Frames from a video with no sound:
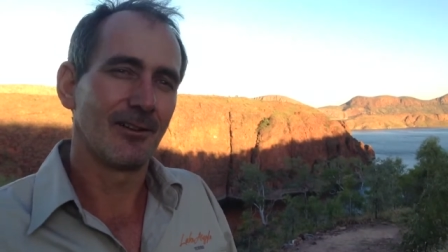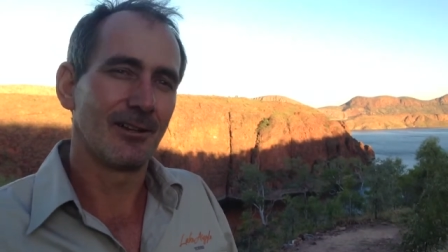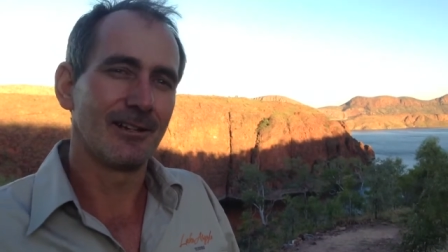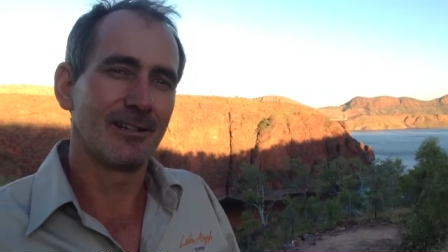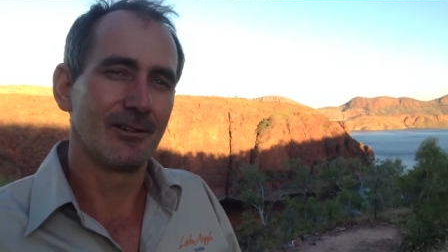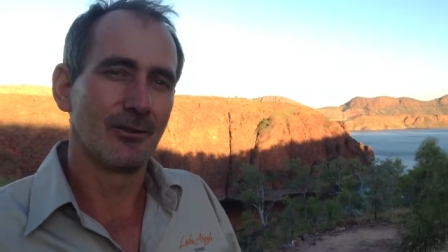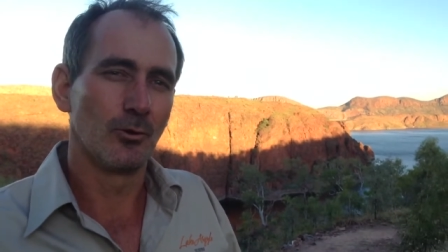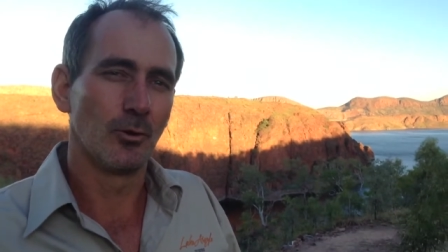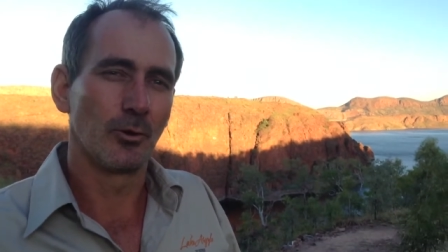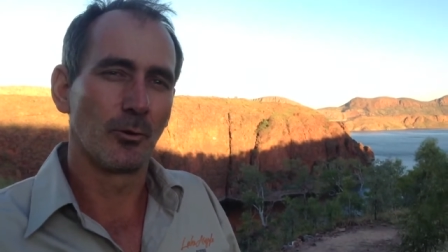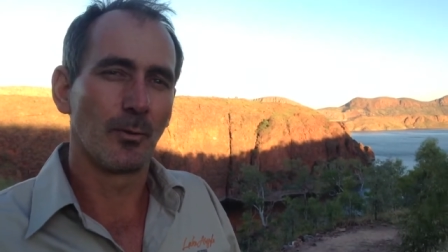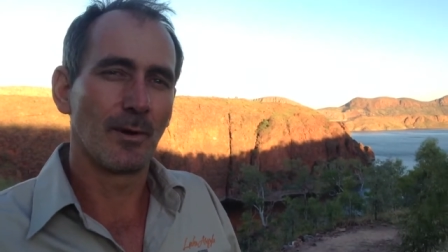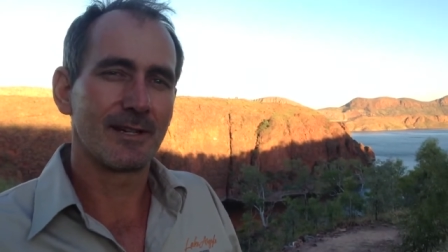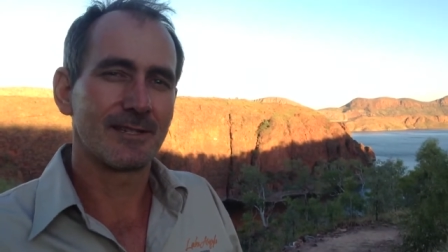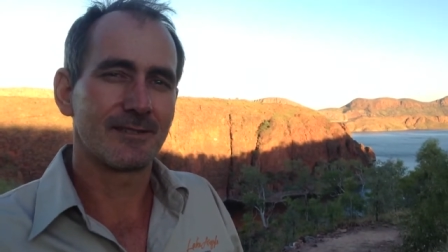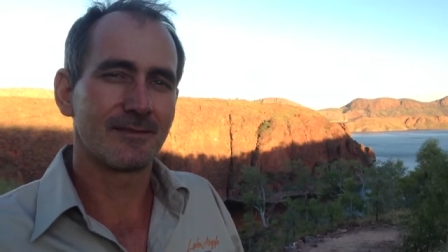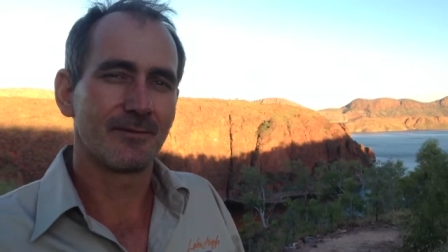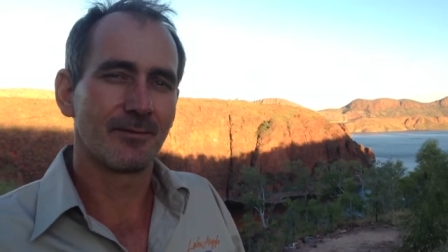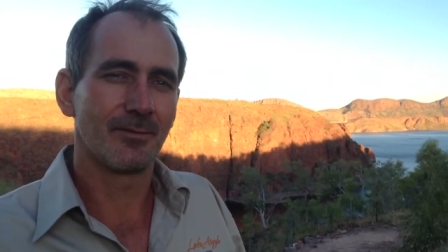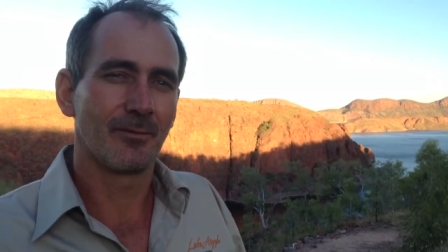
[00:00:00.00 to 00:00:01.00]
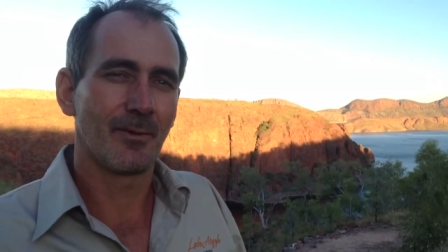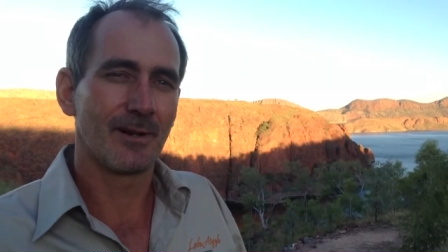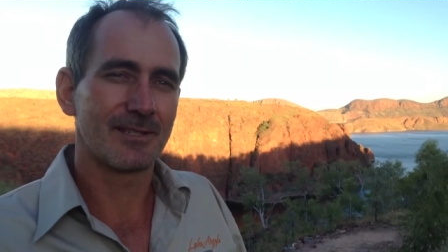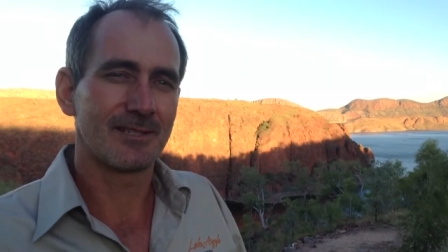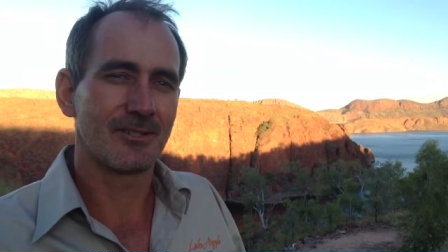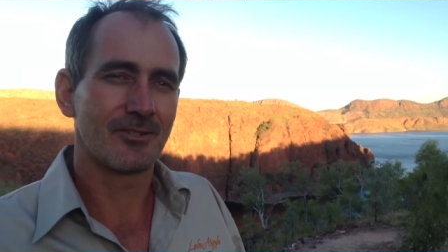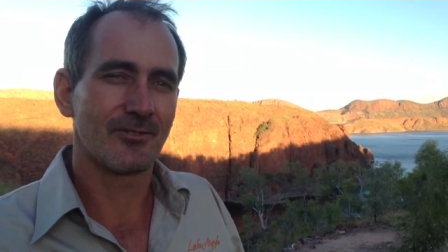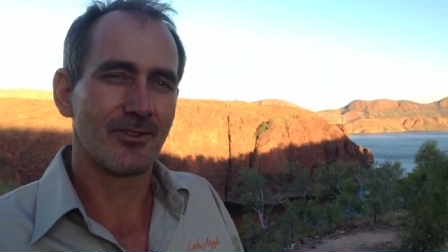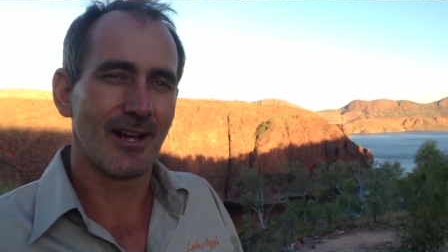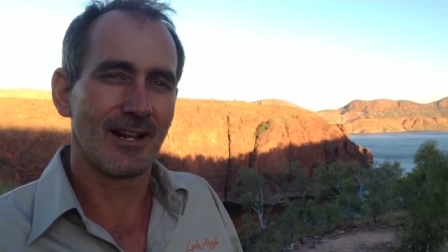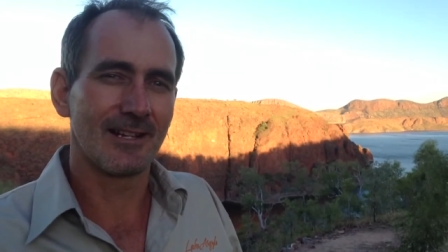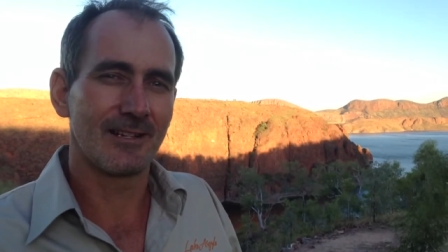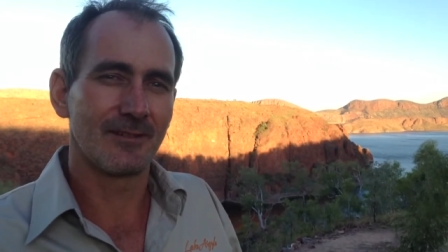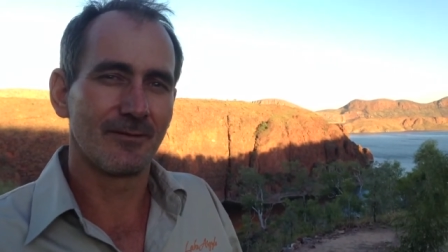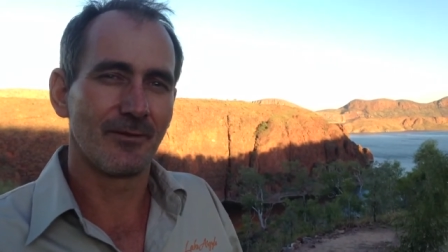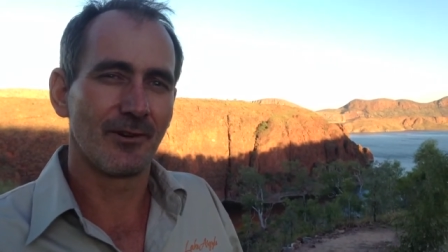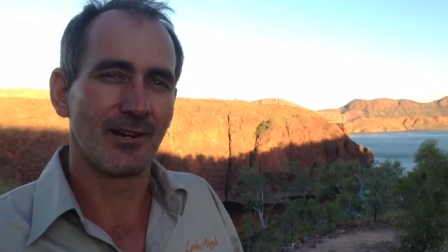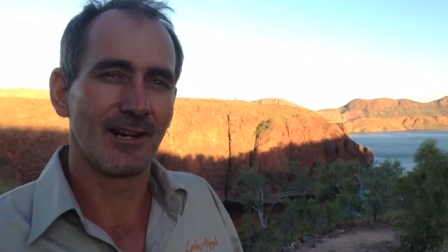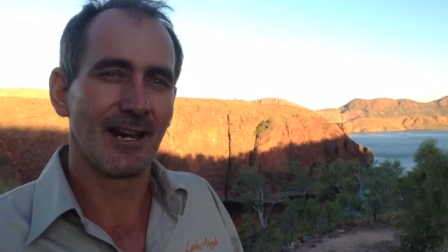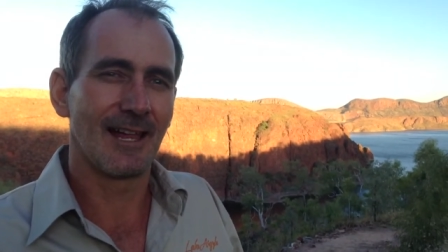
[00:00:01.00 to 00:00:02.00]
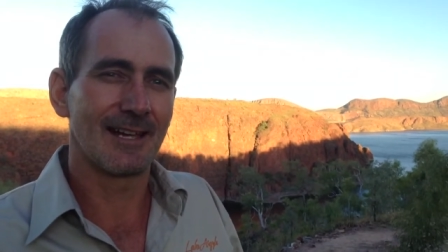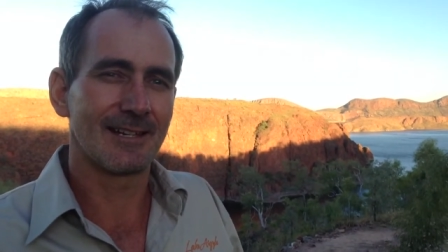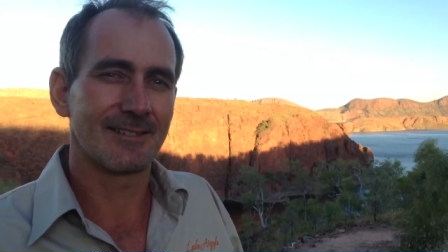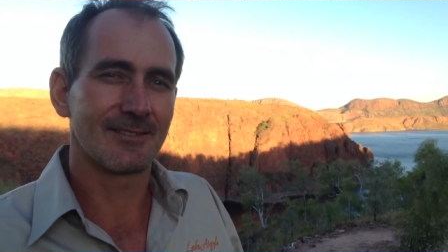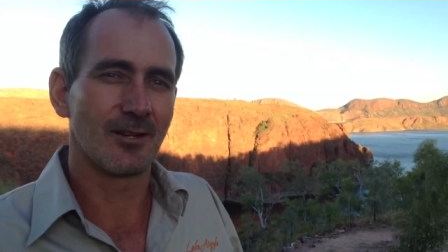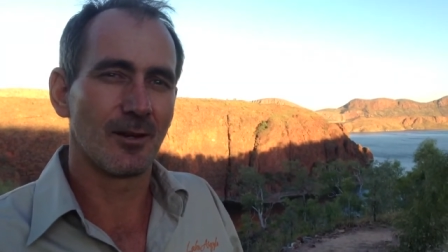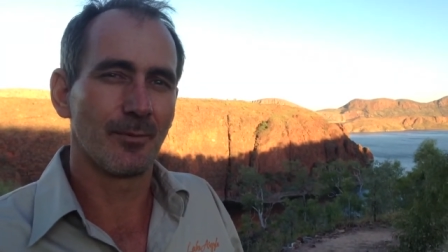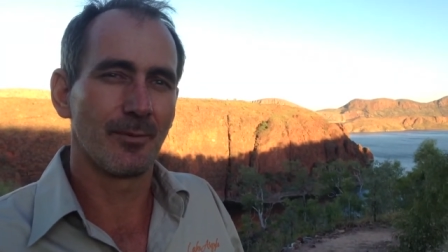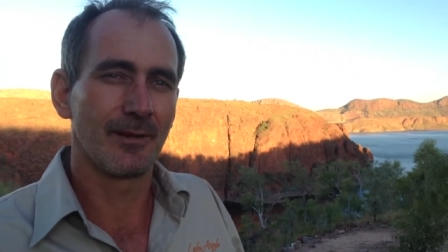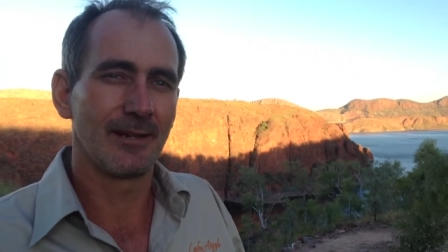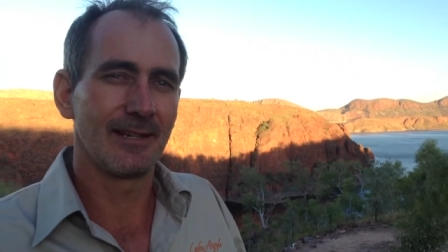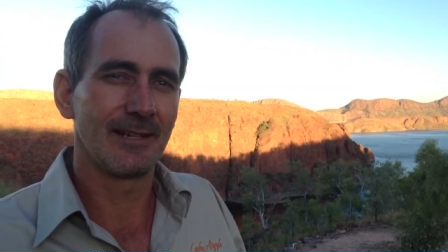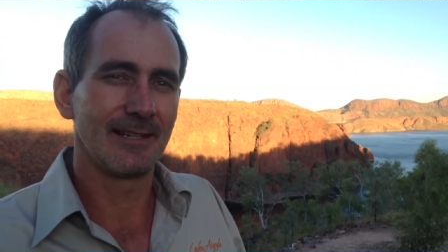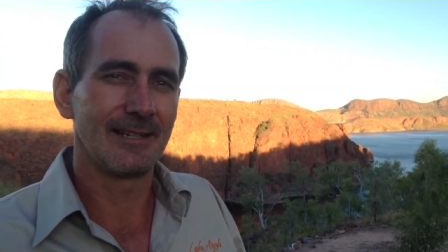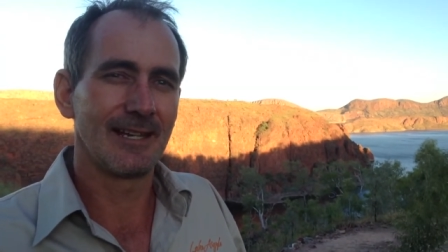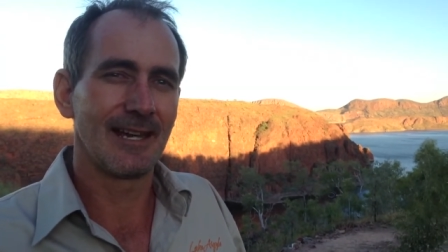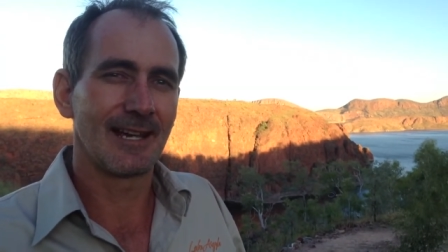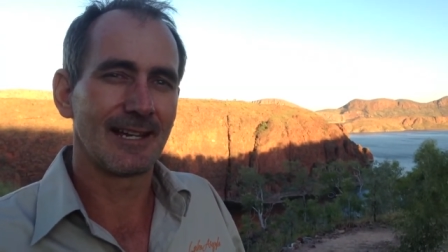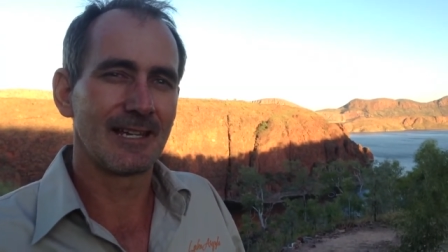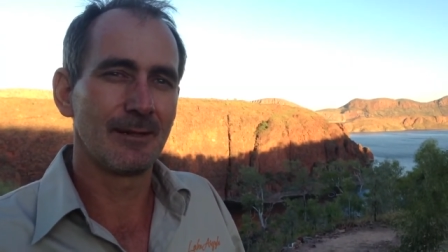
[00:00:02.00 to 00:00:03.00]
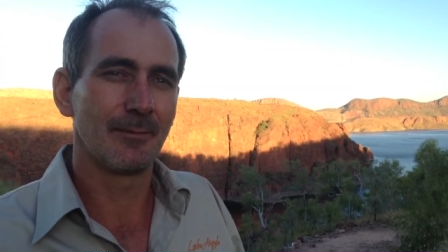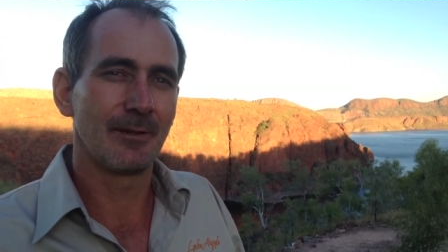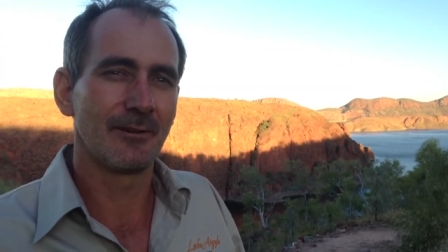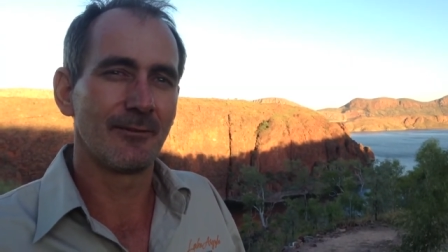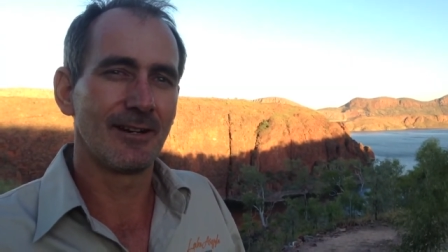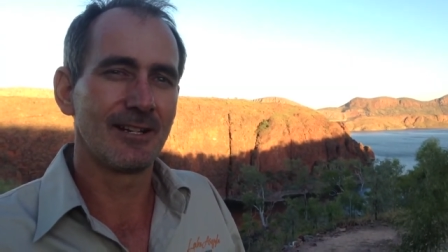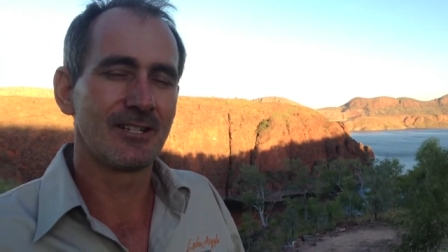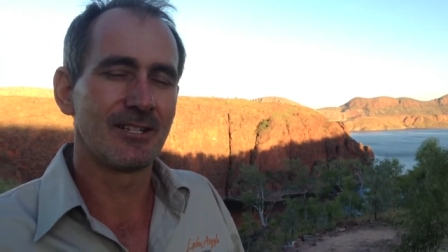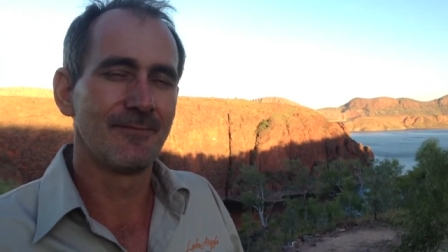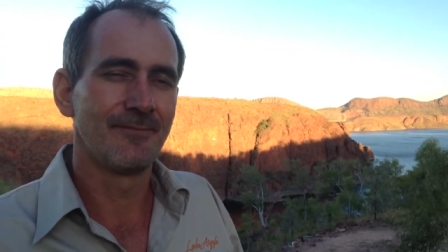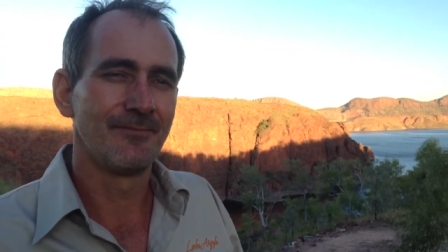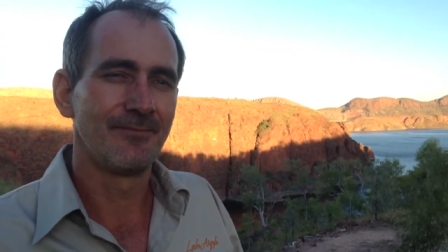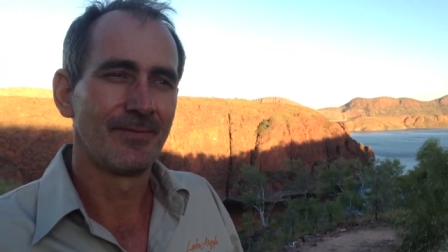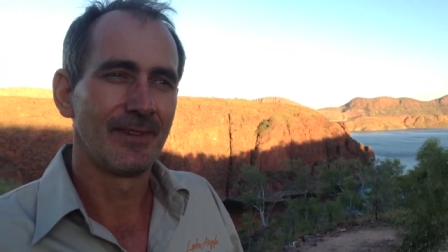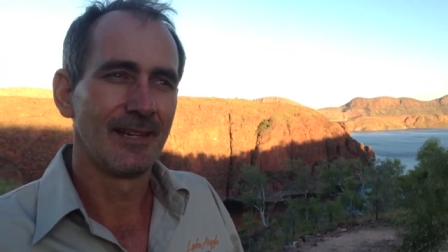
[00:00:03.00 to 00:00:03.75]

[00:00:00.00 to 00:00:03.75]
in the northwest of West Australia, the very last stop in the uh, Kimberley region,